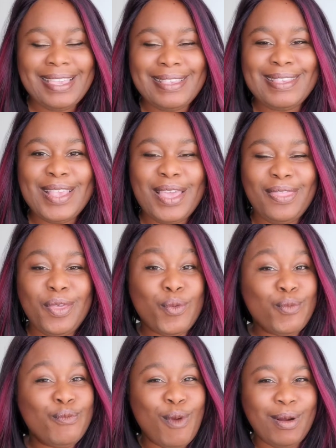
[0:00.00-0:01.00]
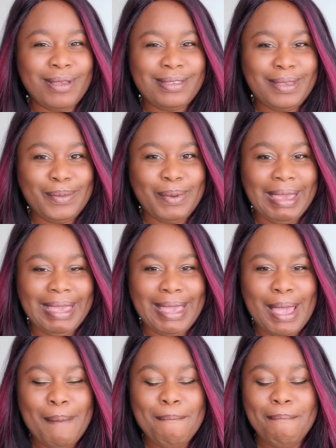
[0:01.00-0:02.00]
is the Roxie
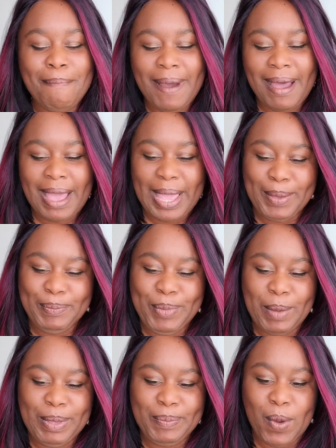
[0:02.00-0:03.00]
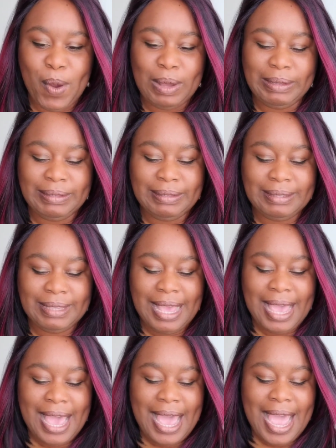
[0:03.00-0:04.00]
wig by Bobby Boss.
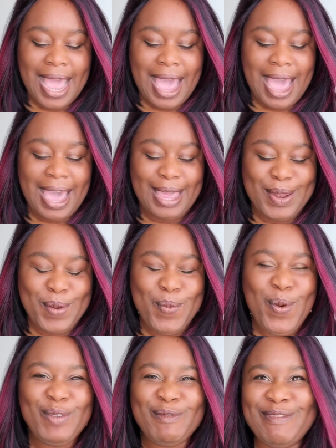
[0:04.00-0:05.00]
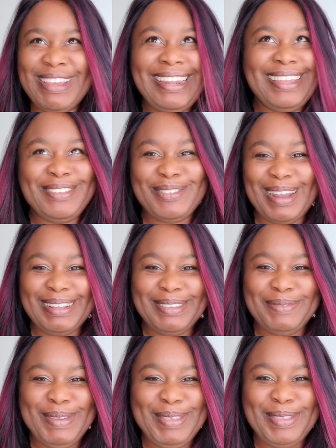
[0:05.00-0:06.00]
And what really
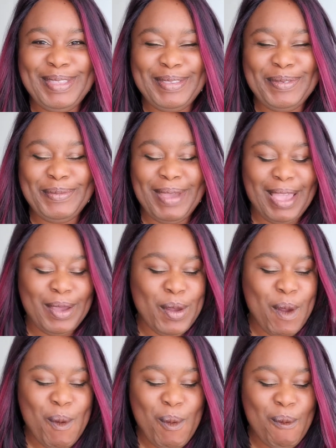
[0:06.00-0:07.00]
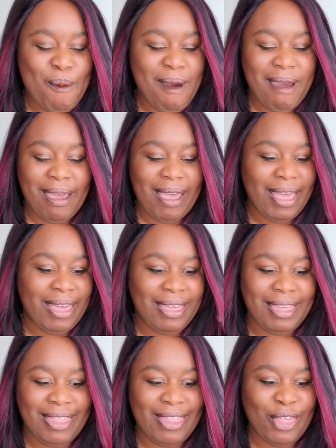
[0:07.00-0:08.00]
attracted me to this wig were
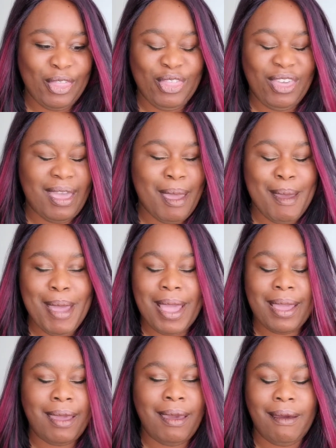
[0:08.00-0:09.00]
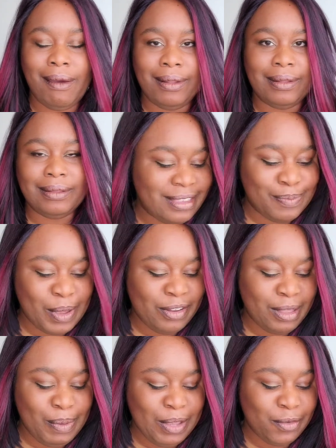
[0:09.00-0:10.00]
the curls,
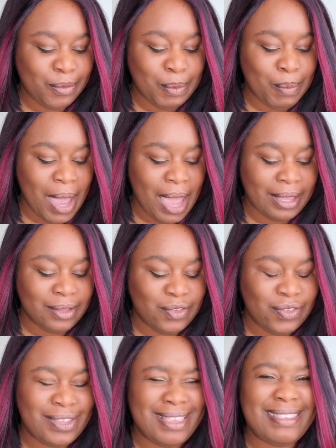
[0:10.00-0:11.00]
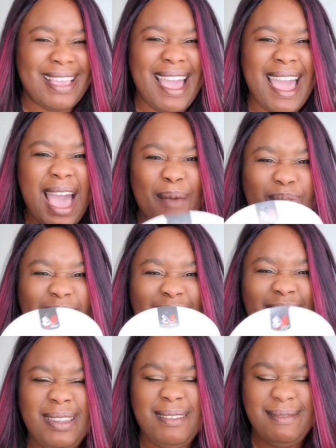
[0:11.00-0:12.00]
especially a picture from the back. It's just
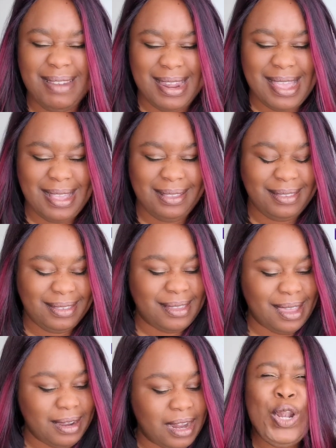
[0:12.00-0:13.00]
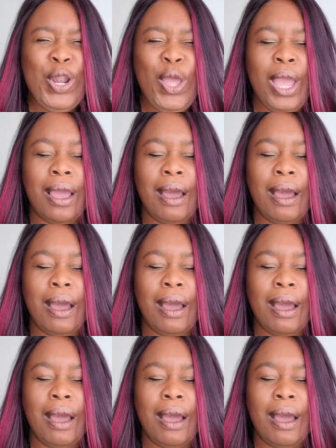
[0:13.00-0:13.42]
absolutely stunning.